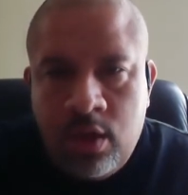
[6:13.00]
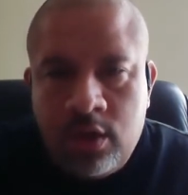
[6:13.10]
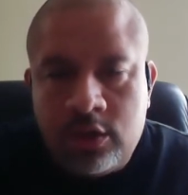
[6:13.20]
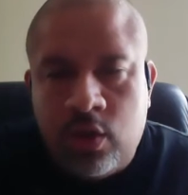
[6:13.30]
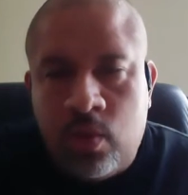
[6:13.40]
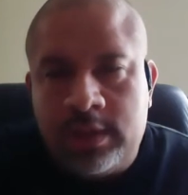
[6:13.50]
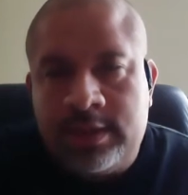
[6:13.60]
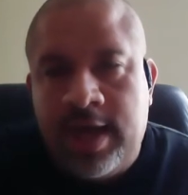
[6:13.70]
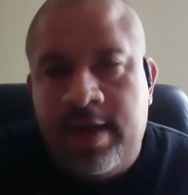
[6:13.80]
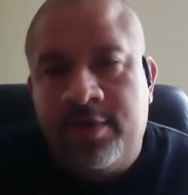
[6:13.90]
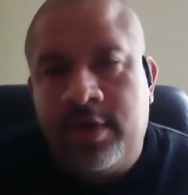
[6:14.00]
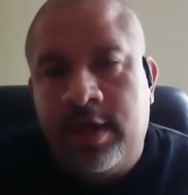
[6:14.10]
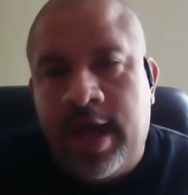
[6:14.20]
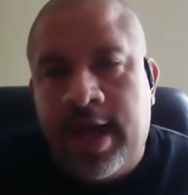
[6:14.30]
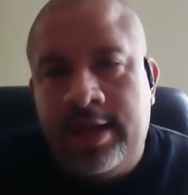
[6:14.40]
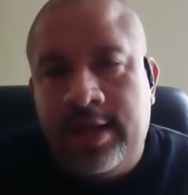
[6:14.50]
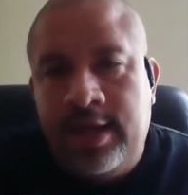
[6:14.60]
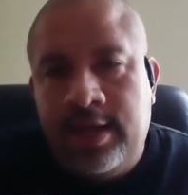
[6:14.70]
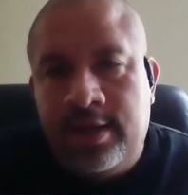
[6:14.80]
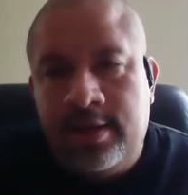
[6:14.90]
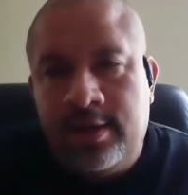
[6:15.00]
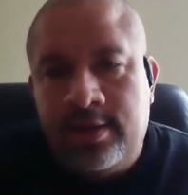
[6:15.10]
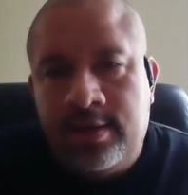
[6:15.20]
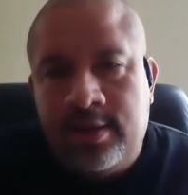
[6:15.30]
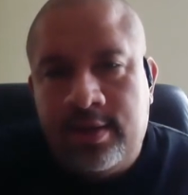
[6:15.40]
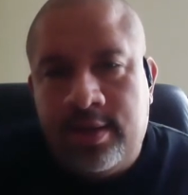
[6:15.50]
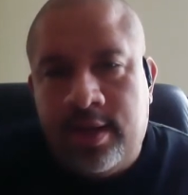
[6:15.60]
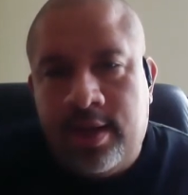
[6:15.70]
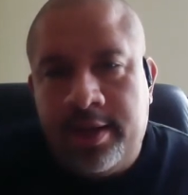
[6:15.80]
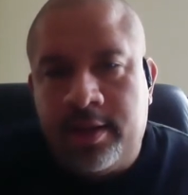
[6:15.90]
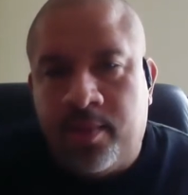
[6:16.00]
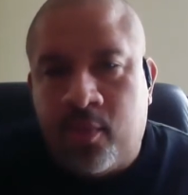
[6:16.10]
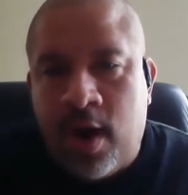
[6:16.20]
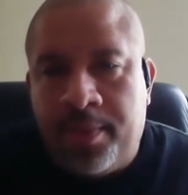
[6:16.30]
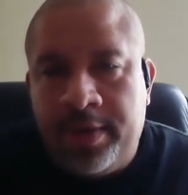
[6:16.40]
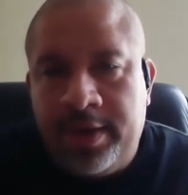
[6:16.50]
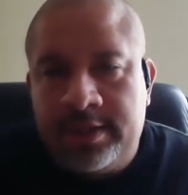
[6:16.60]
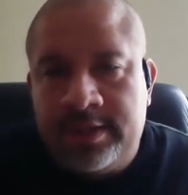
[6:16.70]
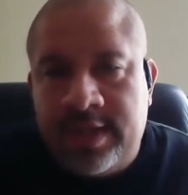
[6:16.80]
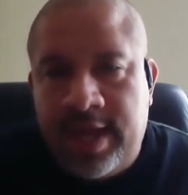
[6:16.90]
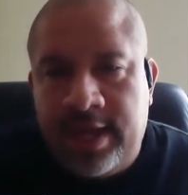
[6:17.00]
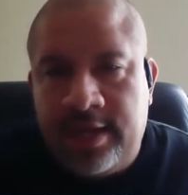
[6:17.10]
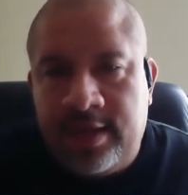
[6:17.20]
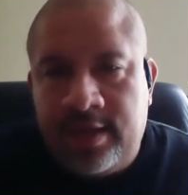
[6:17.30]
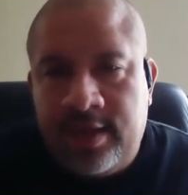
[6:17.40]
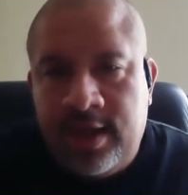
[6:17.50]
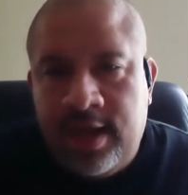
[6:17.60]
So once I have a good idea that the property is standing